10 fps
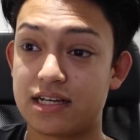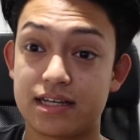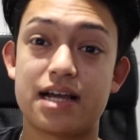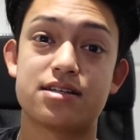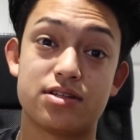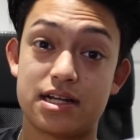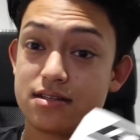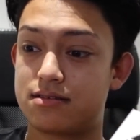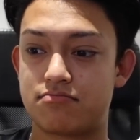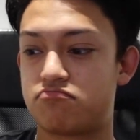yeah, so
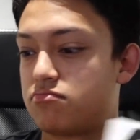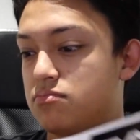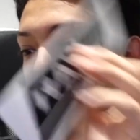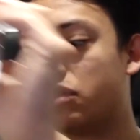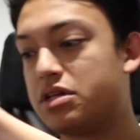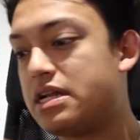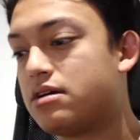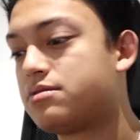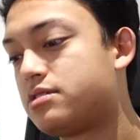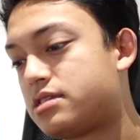that's all the
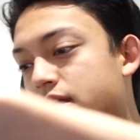announcements